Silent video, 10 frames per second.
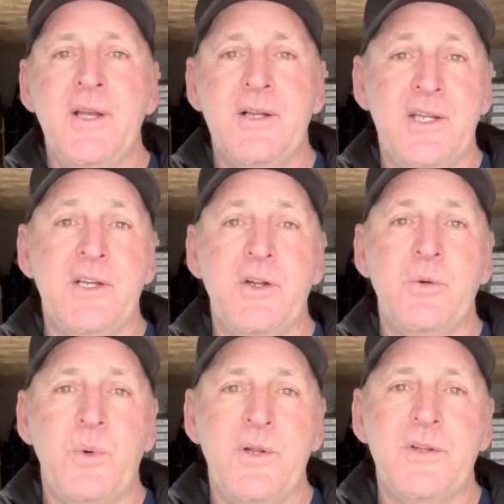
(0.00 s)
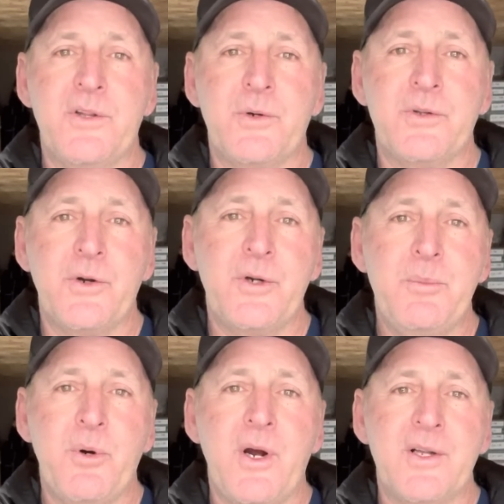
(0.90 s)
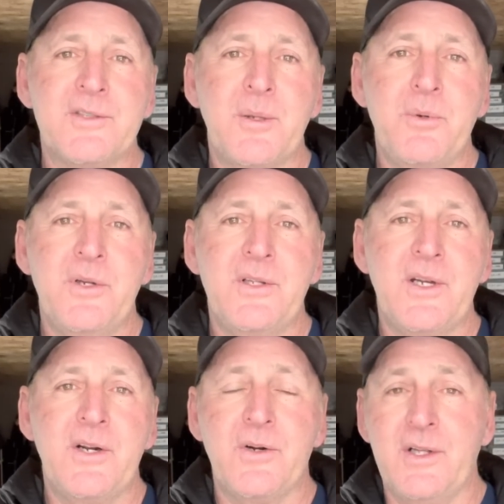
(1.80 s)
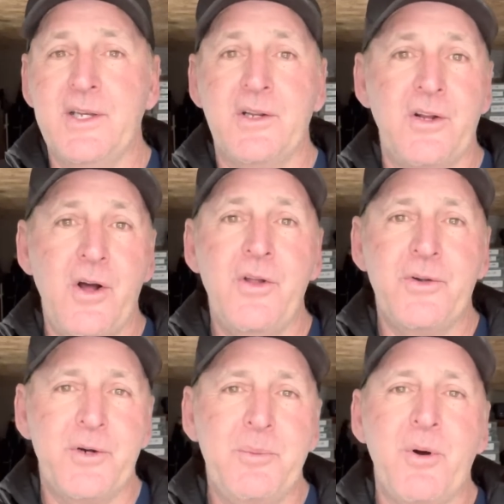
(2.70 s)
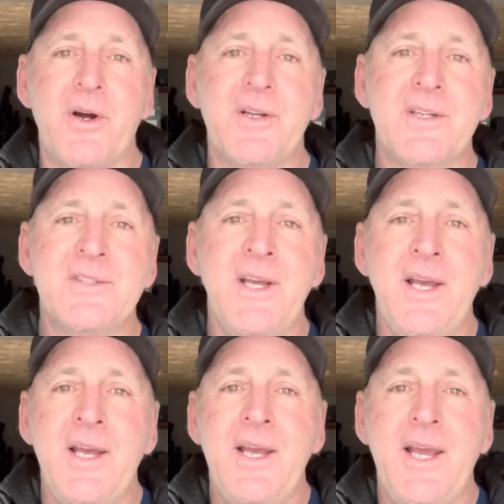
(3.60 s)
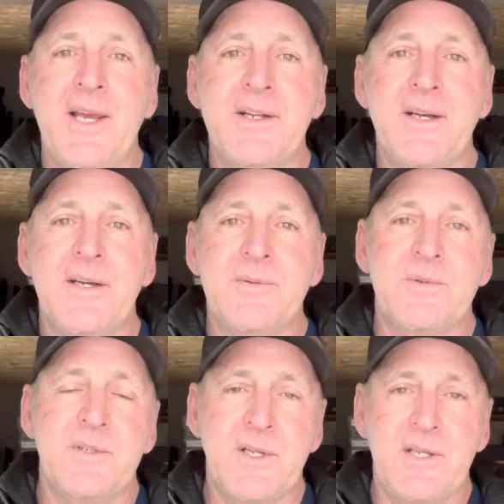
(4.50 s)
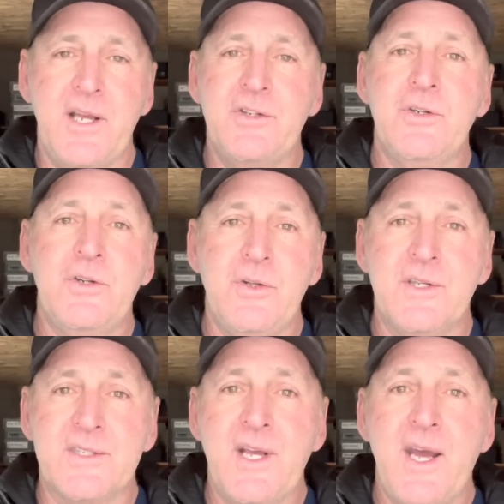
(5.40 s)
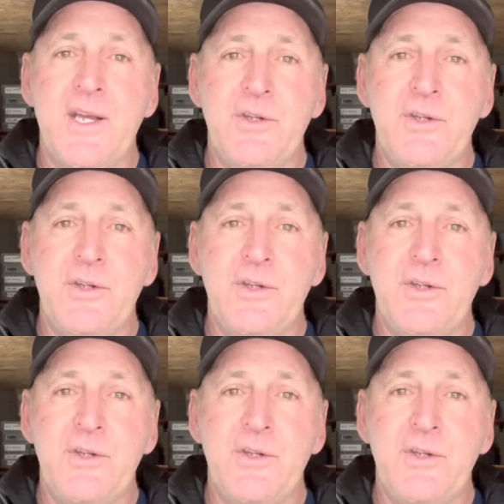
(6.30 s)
clicking on one of the 30 products I put in there, or clicking on all 30 products, and uh, that takes you to the site.